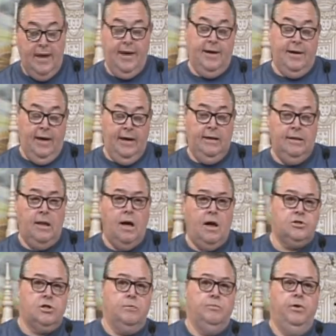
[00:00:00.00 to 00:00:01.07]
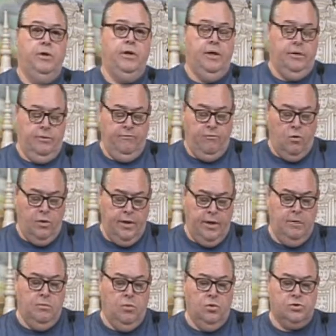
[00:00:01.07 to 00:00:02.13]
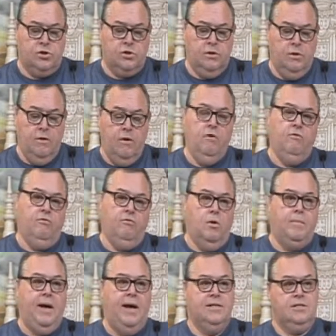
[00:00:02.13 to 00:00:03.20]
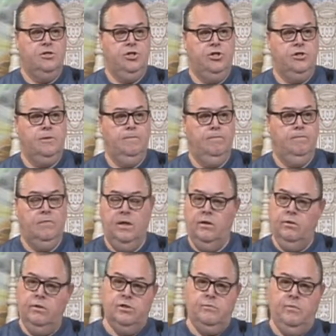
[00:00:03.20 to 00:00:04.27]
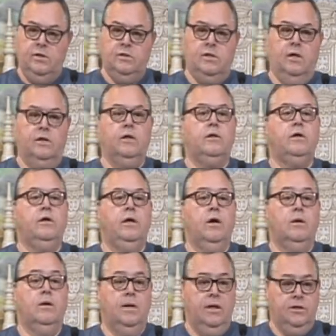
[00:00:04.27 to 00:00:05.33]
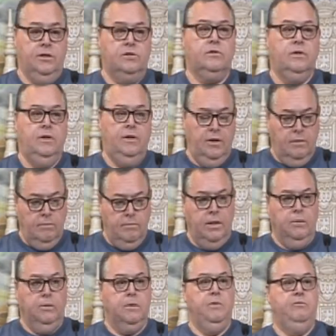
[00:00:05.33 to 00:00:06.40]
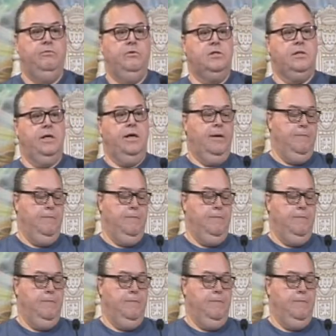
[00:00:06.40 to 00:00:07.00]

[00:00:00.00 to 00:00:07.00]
eight locks to put in, four deadbolts, four passages. I know this means nothing to y'all, but I just bear with me for a second.